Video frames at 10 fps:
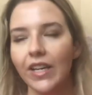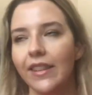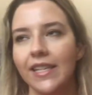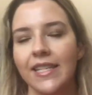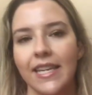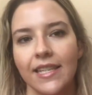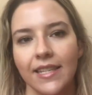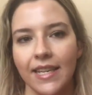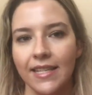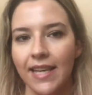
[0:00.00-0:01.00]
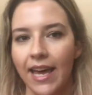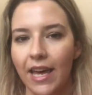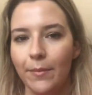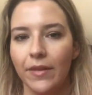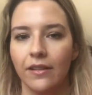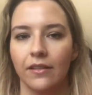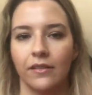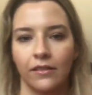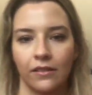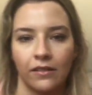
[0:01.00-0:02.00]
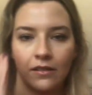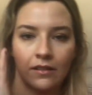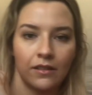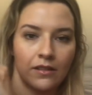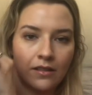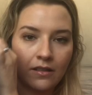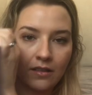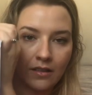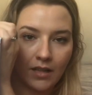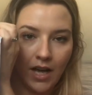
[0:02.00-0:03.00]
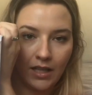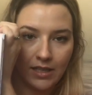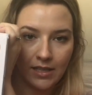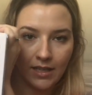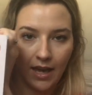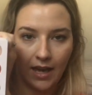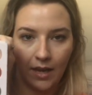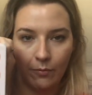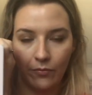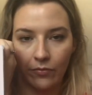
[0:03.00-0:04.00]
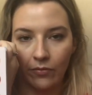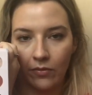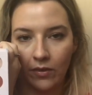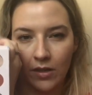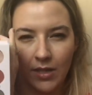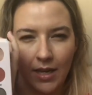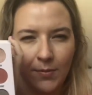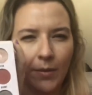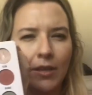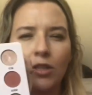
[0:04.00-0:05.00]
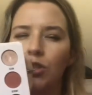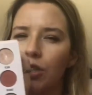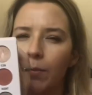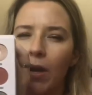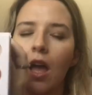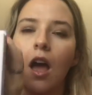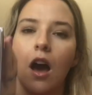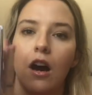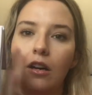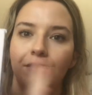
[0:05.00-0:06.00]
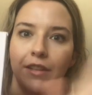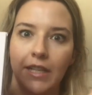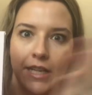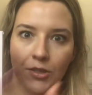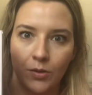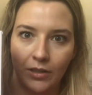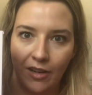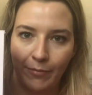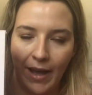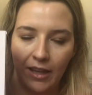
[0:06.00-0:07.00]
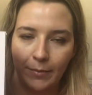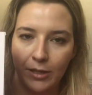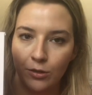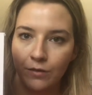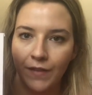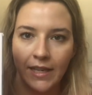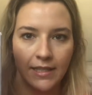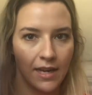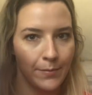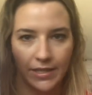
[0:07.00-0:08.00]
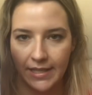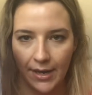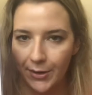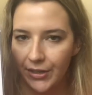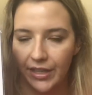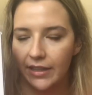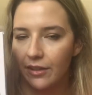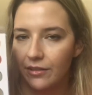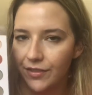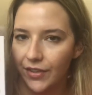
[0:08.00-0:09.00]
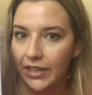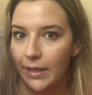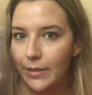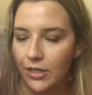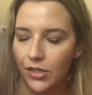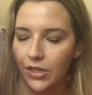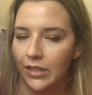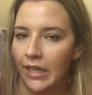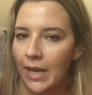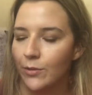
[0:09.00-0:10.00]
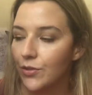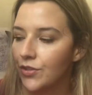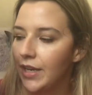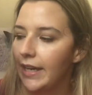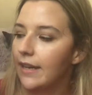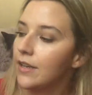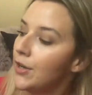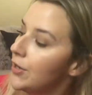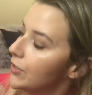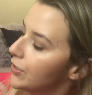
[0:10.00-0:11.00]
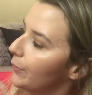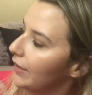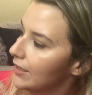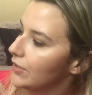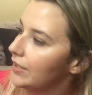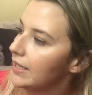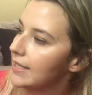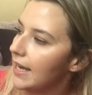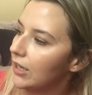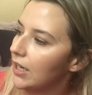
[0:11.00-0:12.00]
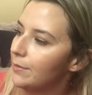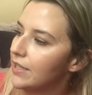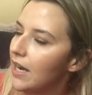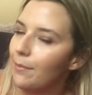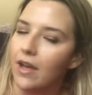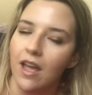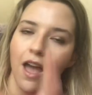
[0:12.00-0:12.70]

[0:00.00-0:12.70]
This is the same color scheme, so it's probably a dupe of the Natural Love palette by Too Faced. I missed out on it. There was very limited stock that came to Australia, so when I saw this, I grabbed it up.